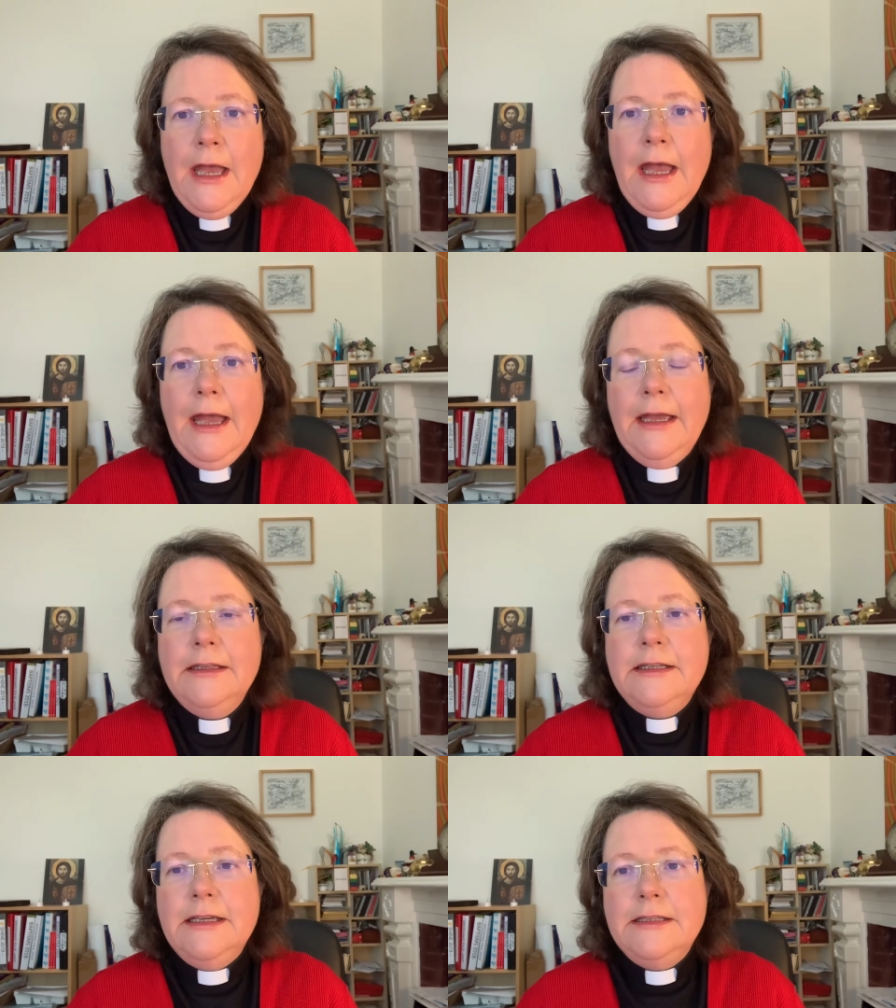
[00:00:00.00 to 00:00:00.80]

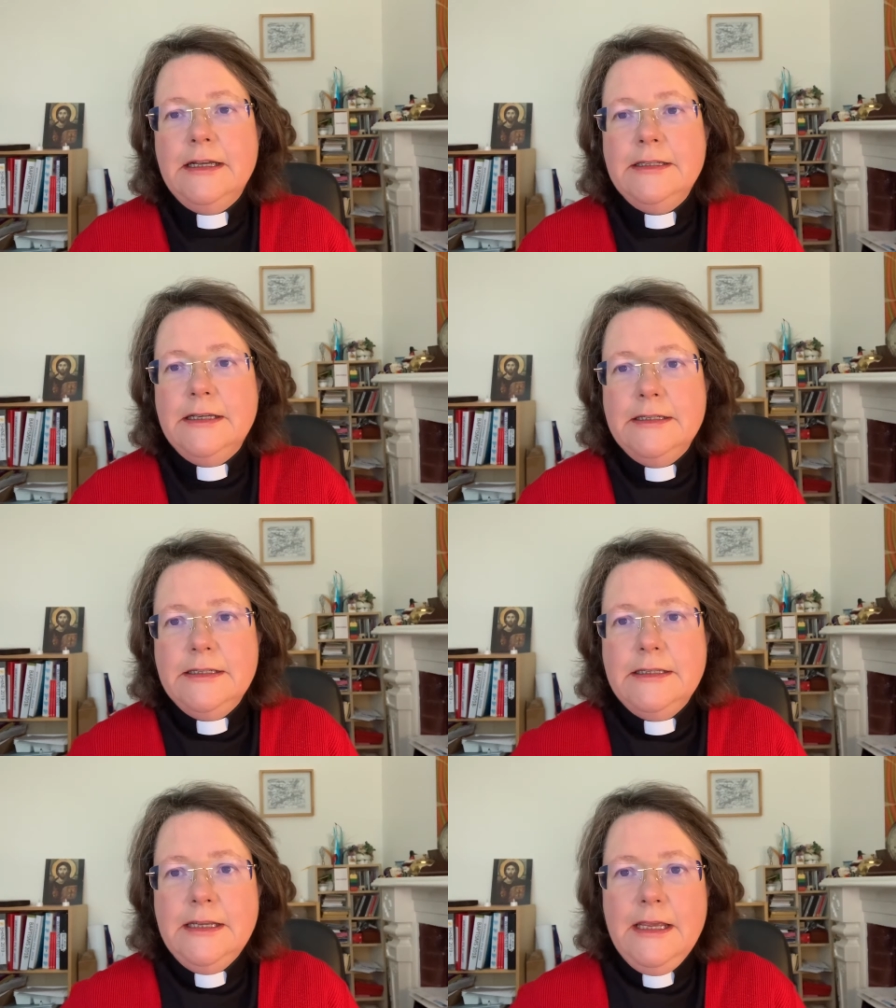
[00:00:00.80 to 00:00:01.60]
and his
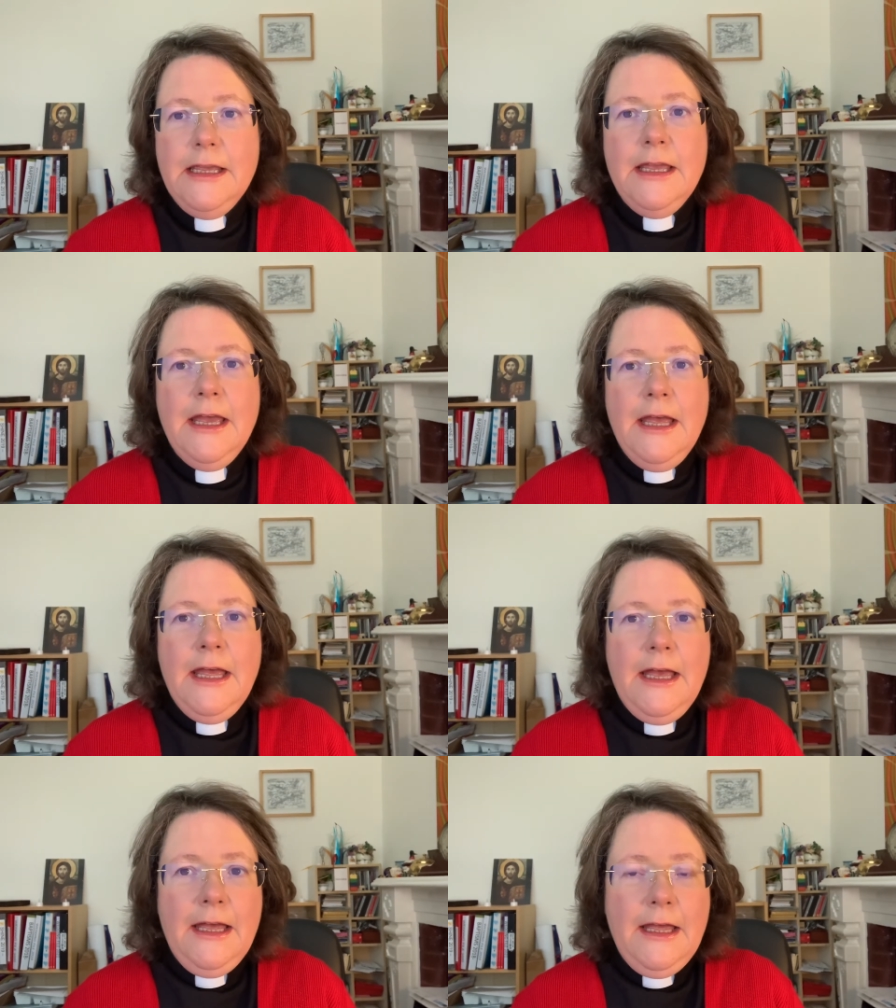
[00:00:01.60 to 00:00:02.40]
identity
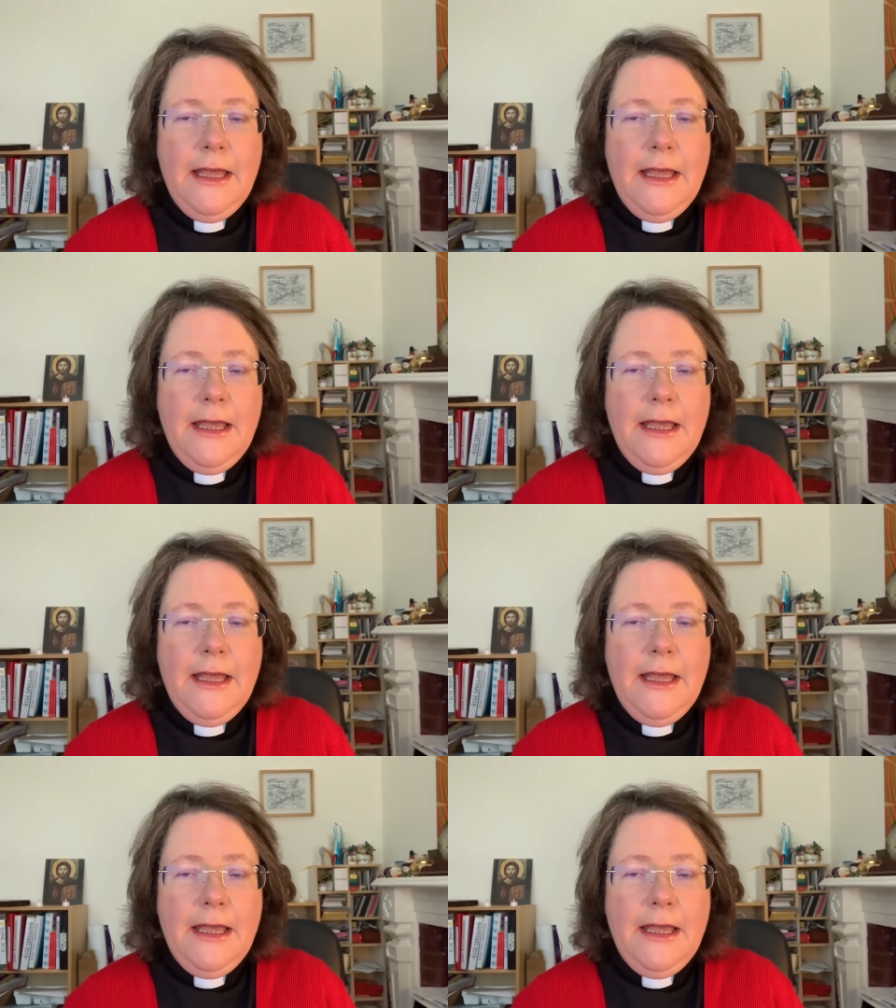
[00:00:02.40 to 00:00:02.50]
uh,